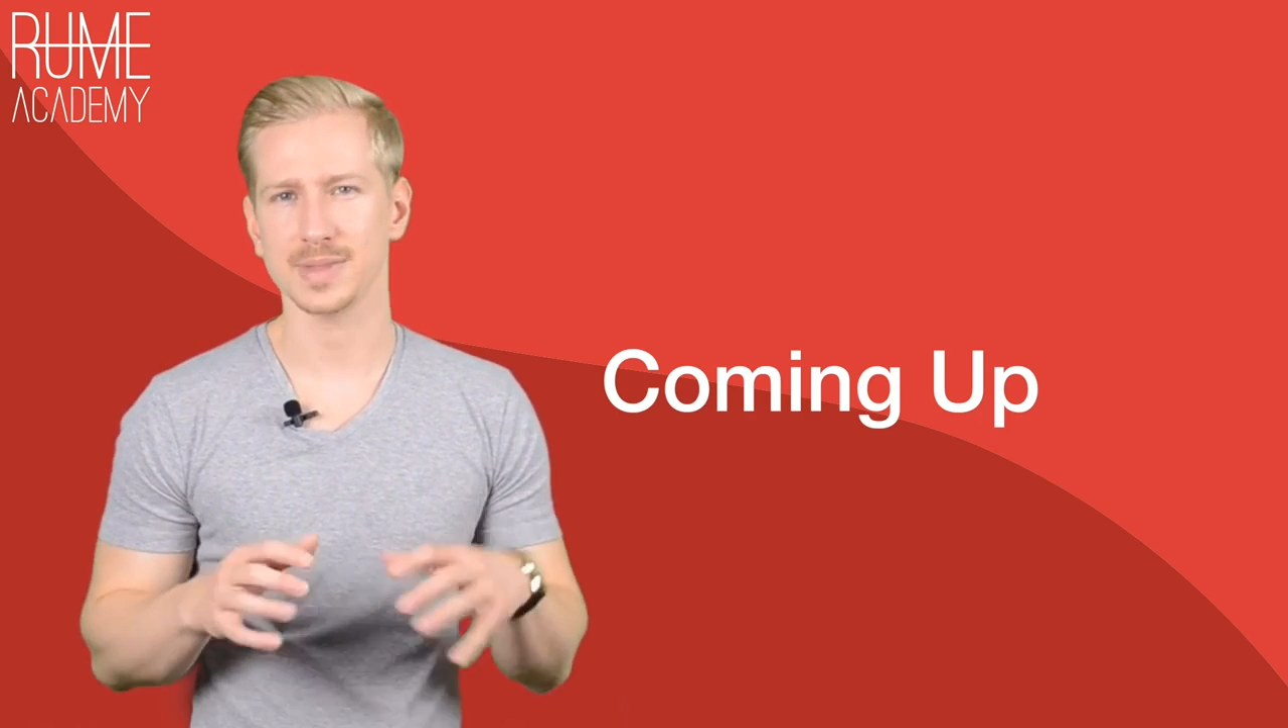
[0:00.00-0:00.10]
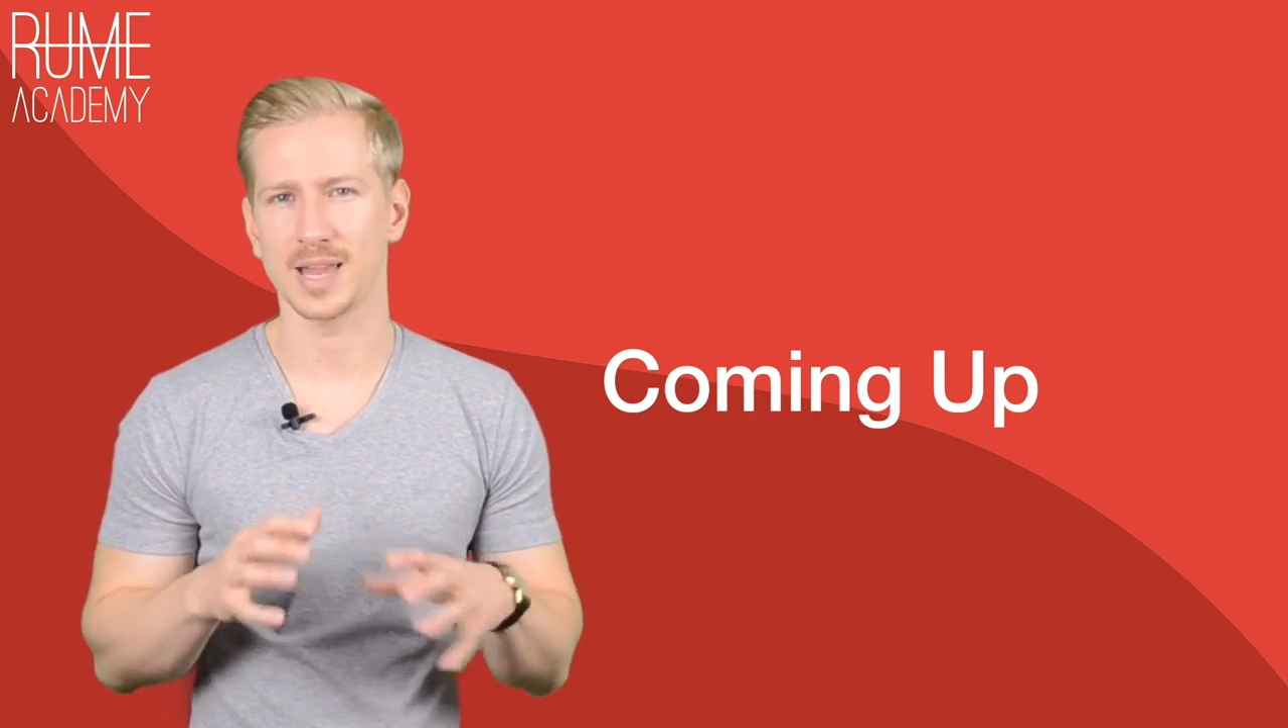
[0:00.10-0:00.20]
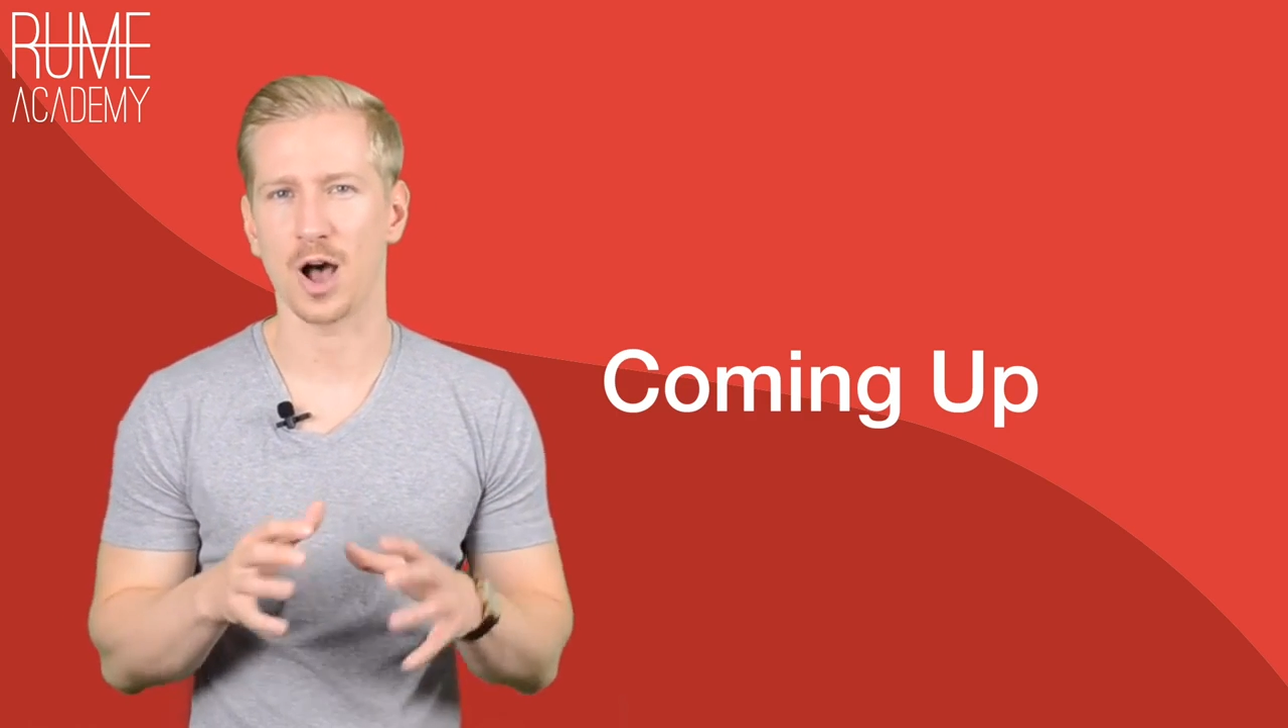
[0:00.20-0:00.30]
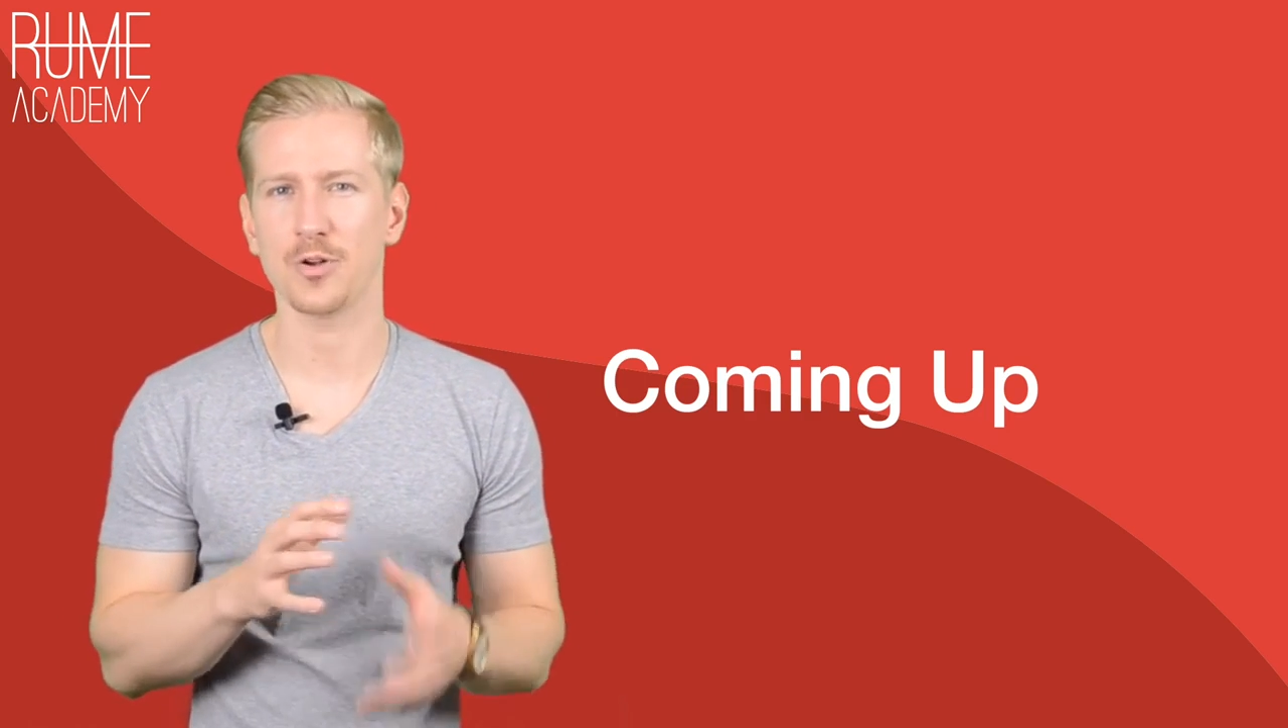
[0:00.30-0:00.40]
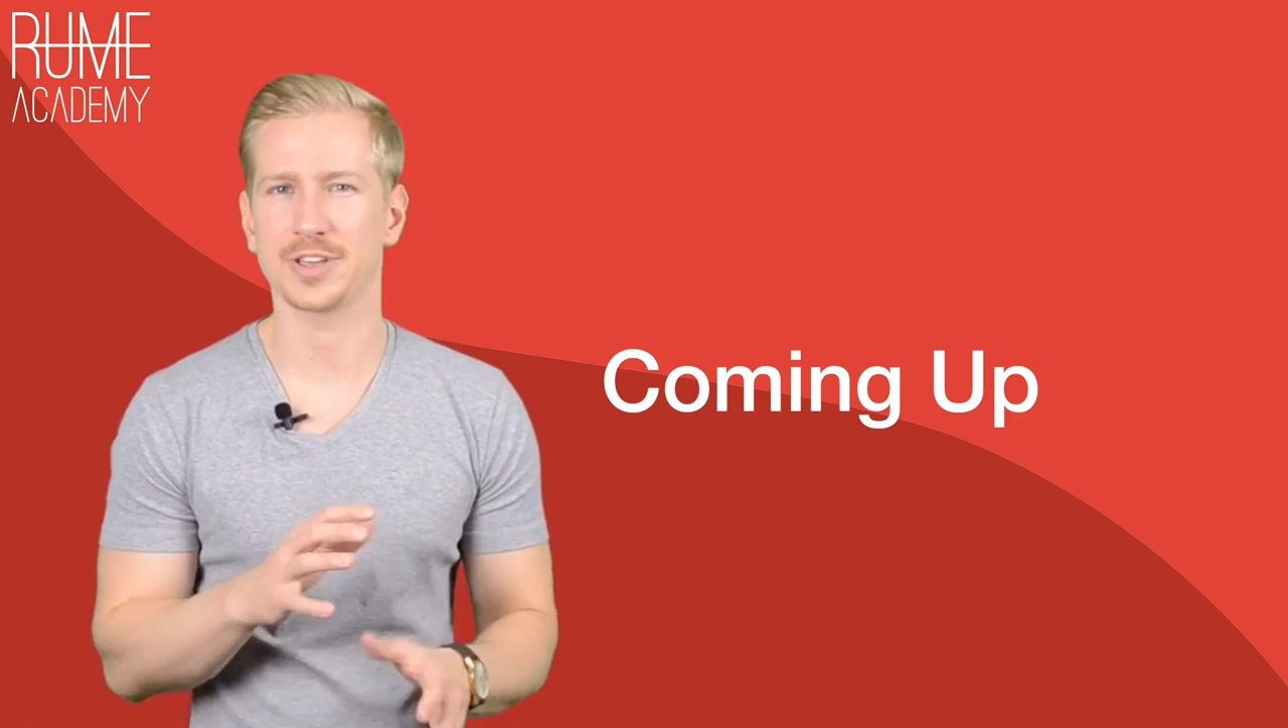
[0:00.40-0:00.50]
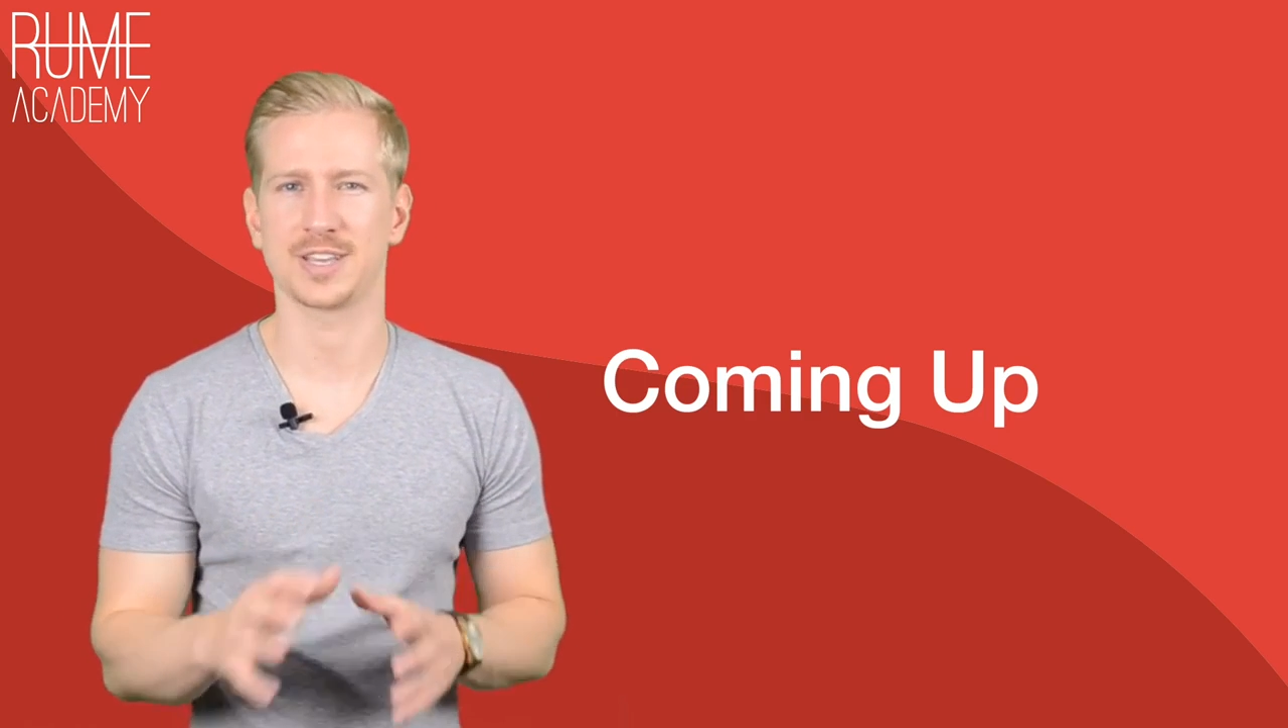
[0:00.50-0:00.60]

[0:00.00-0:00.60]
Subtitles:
and how they